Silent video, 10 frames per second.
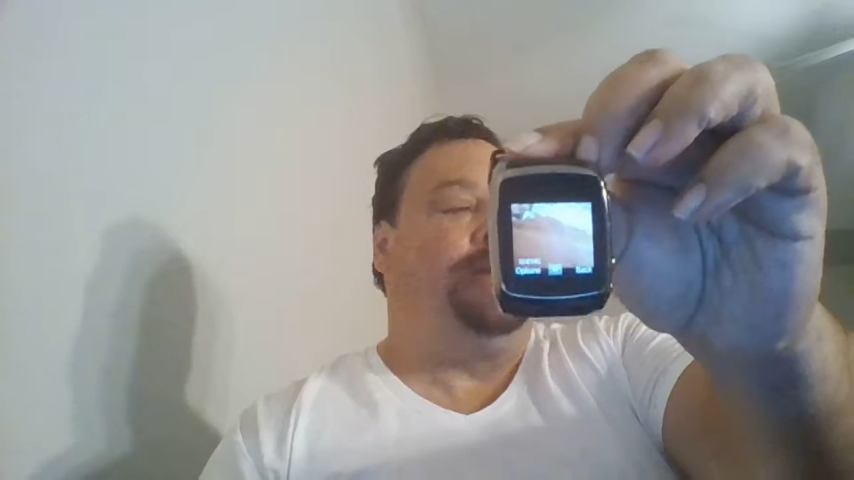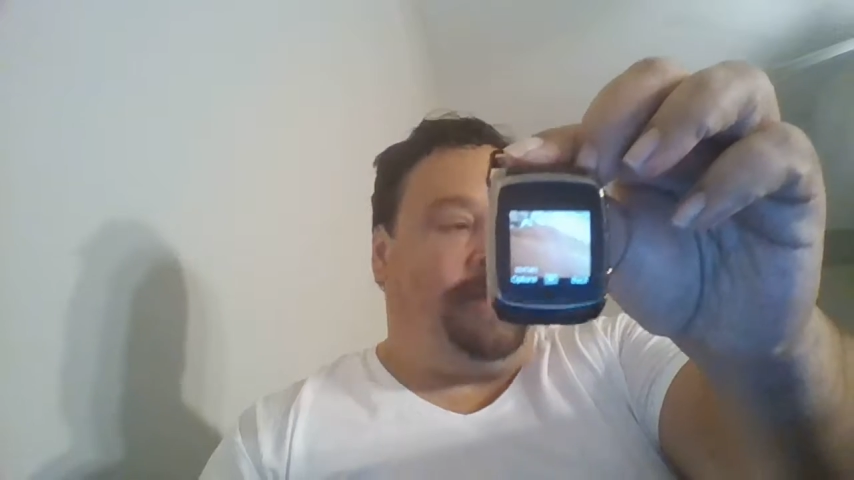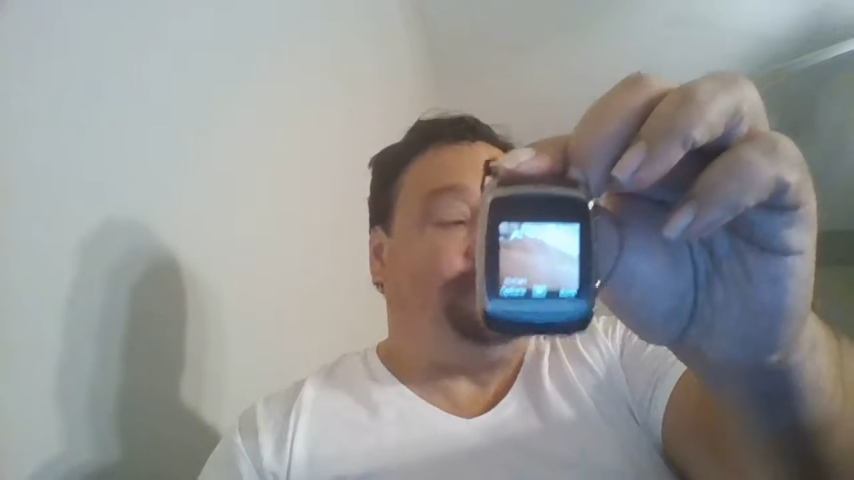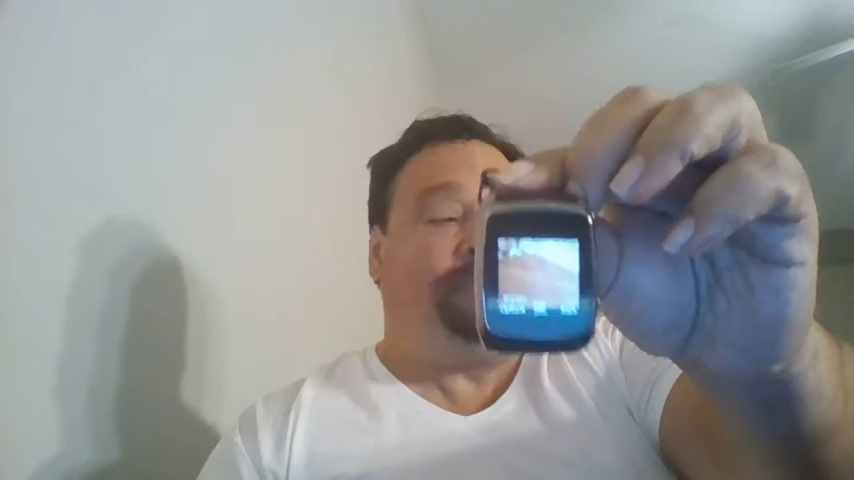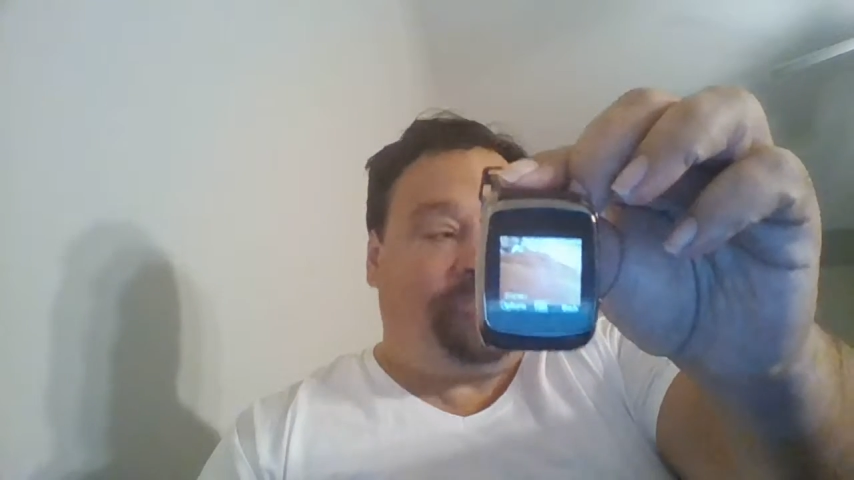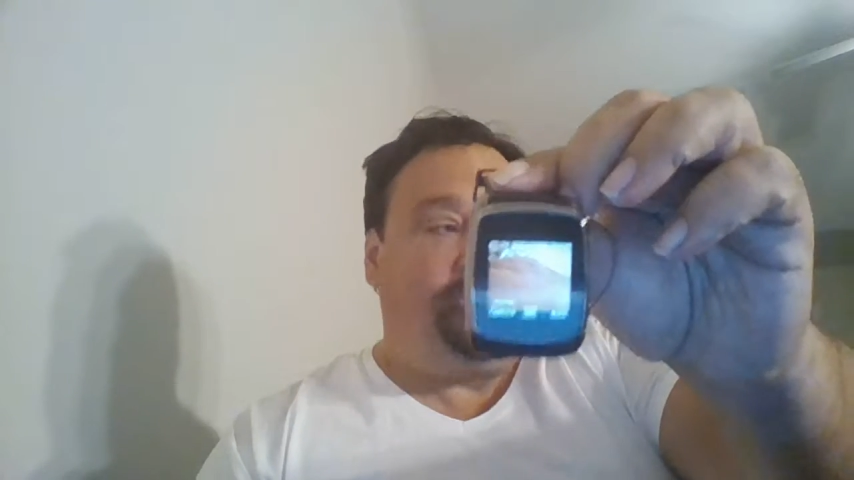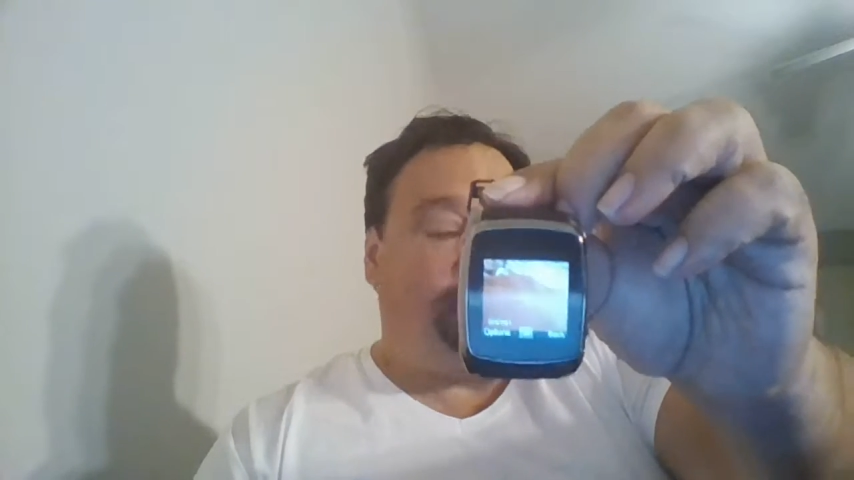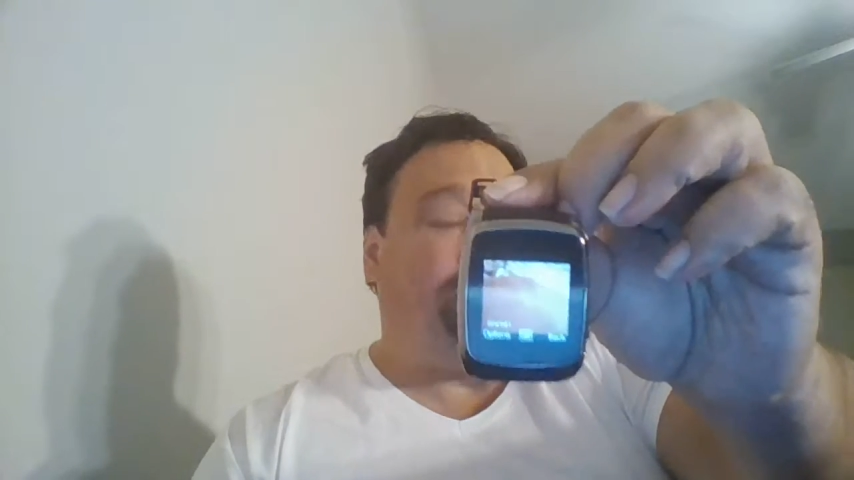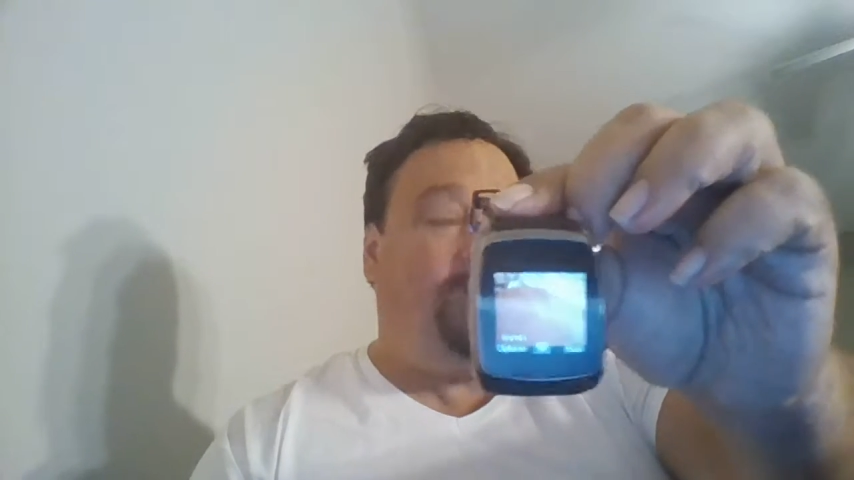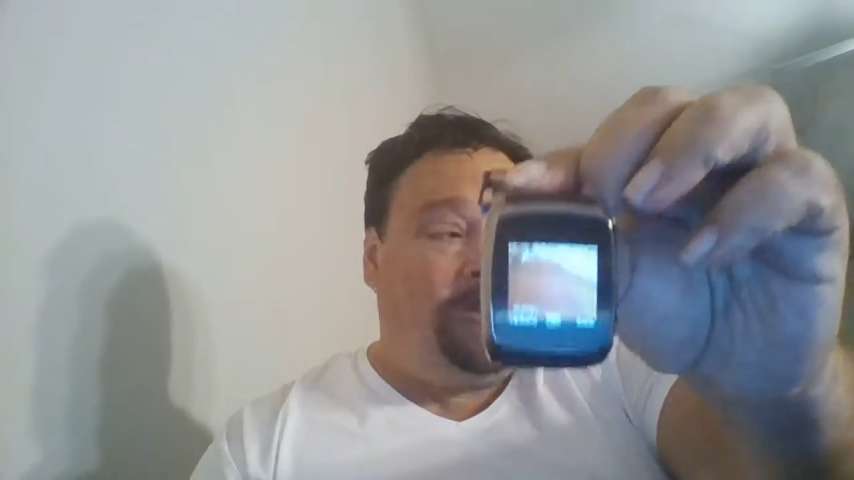and
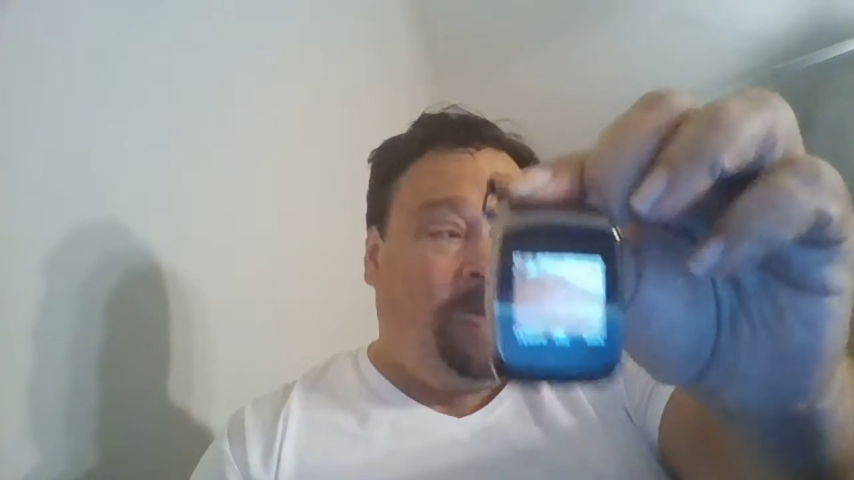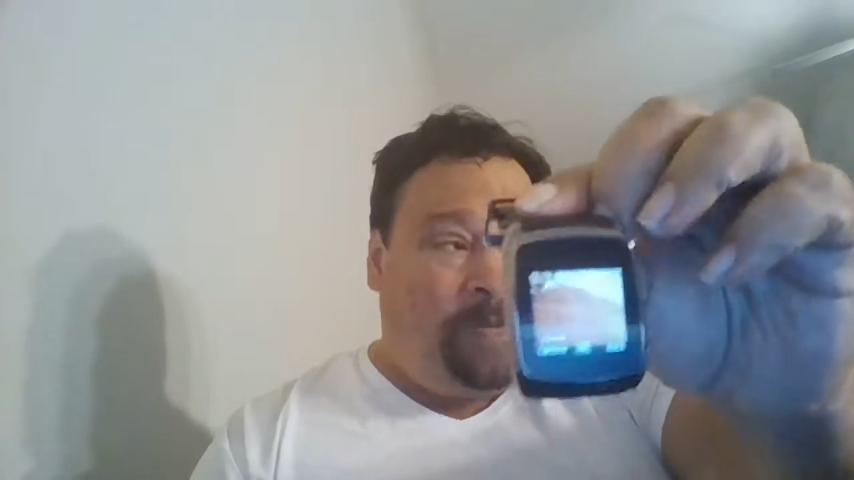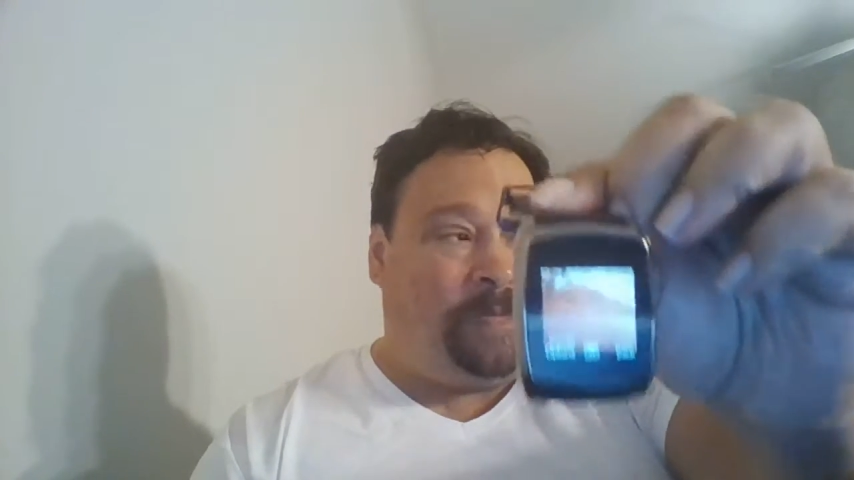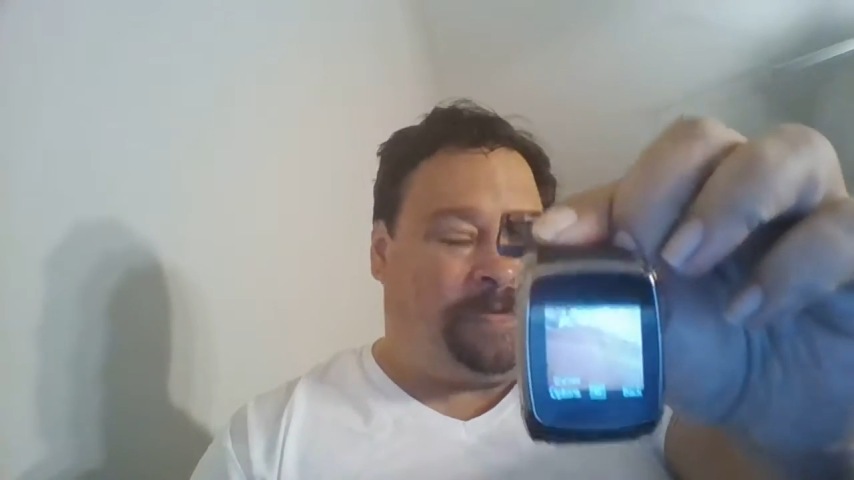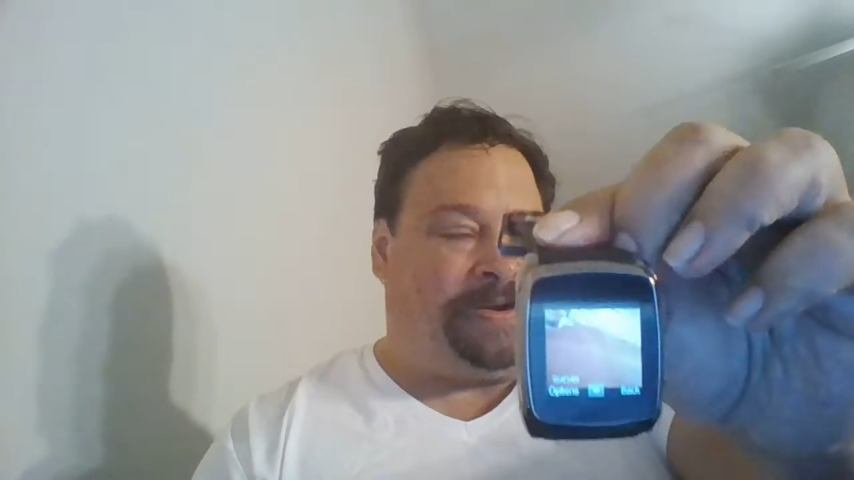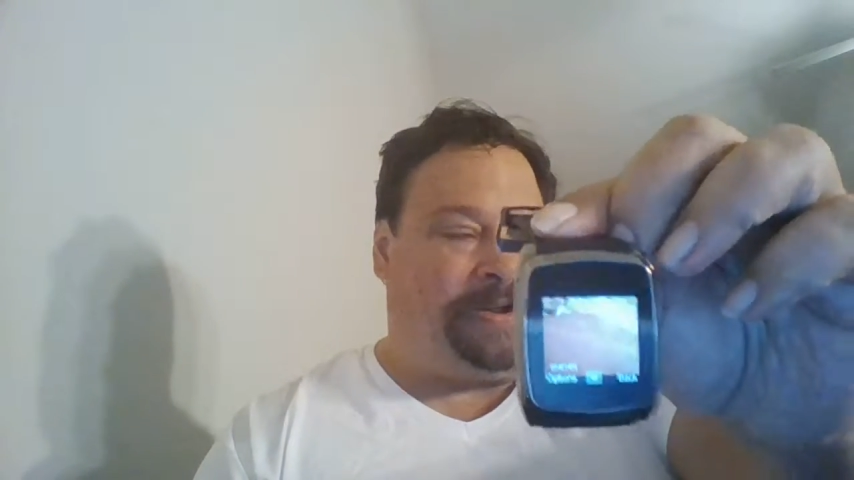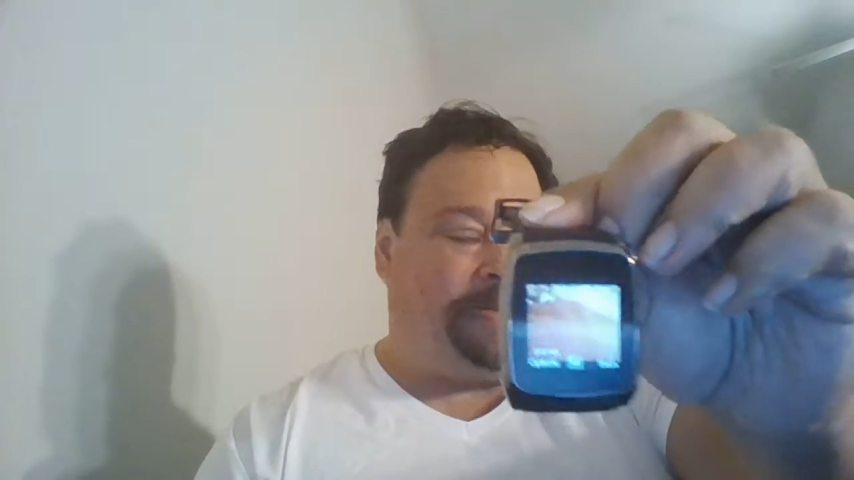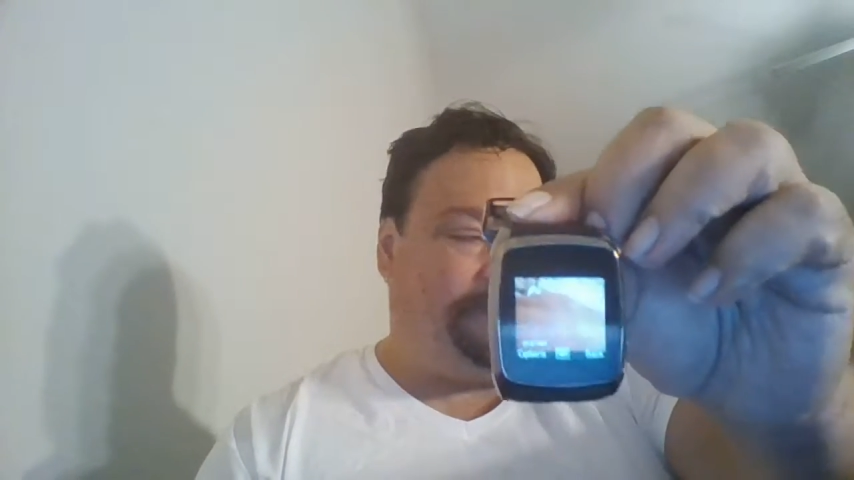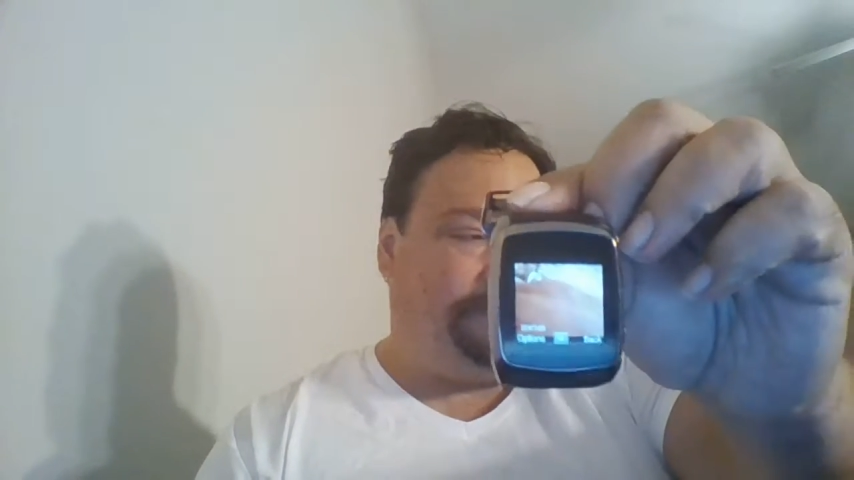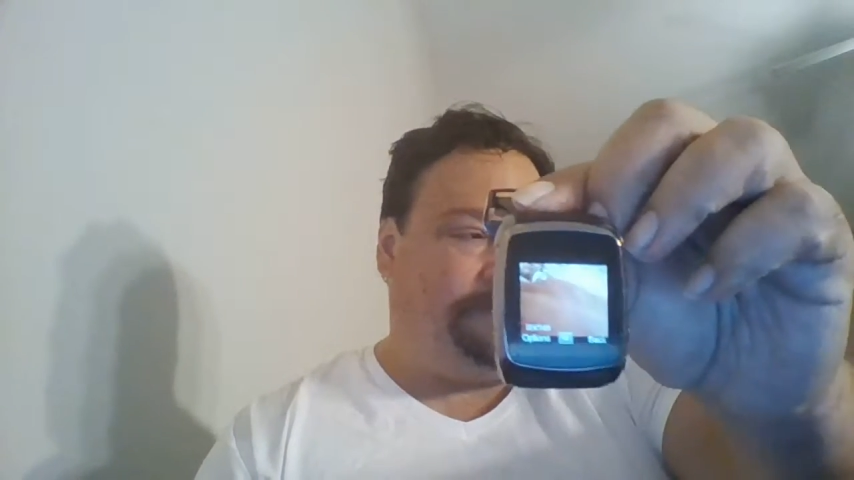freedom alone,
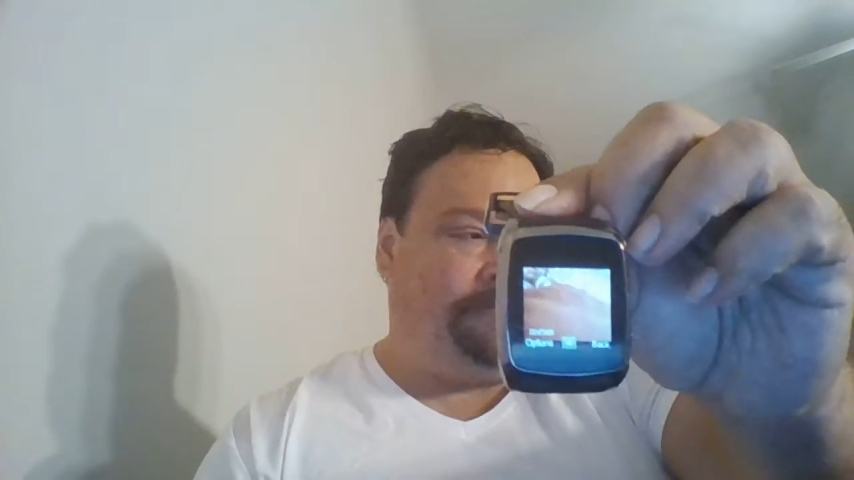right?